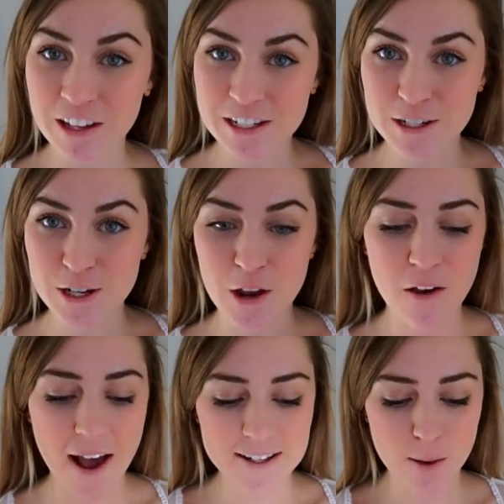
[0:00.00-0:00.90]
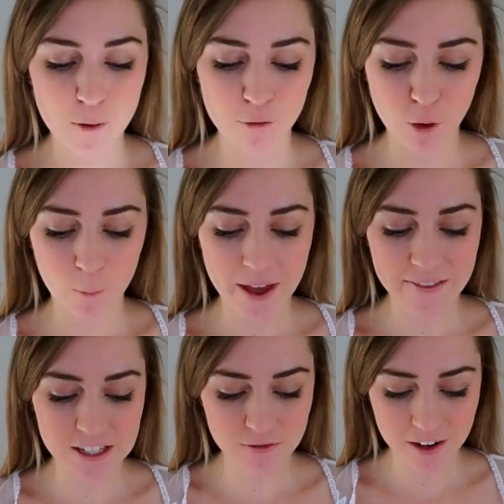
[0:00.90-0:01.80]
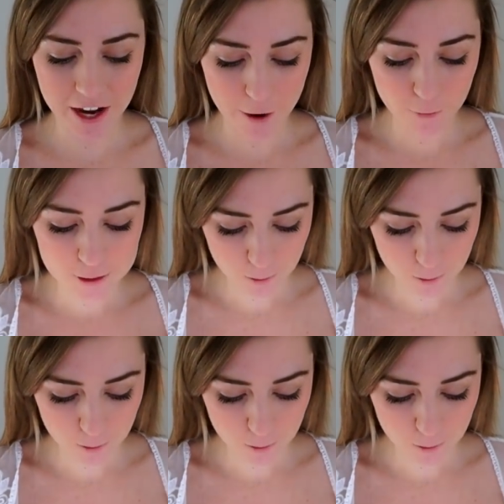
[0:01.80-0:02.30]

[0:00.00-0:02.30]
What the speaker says: things to show you guys before we end this video.